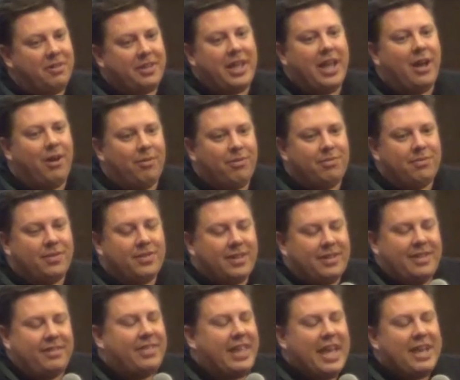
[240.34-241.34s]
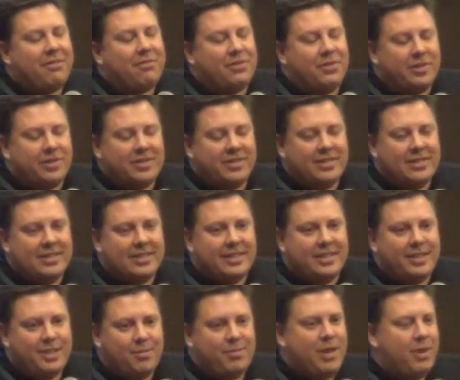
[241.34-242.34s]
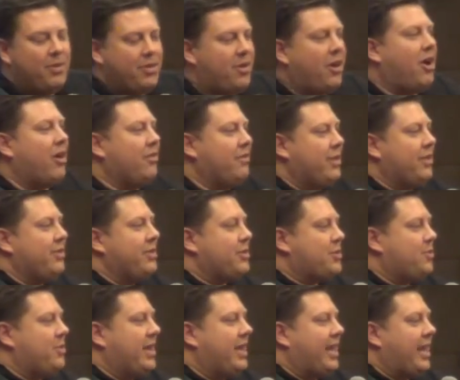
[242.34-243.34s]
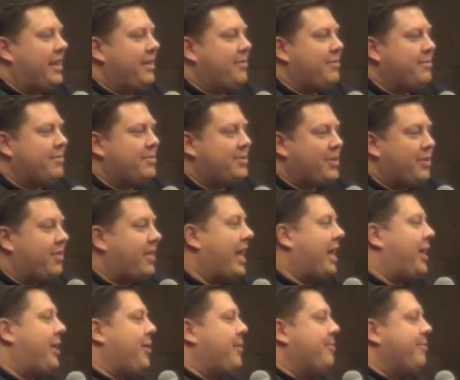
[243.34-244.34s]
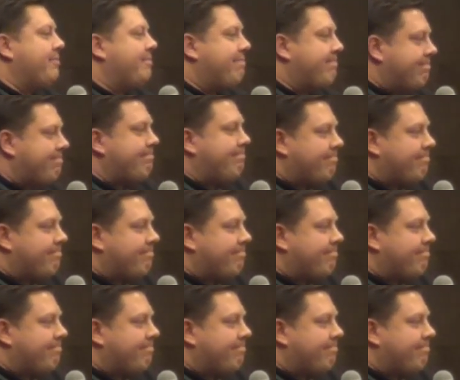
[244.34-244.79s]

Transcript: really helpful, thankful to be with all of you this weekend. So thank you.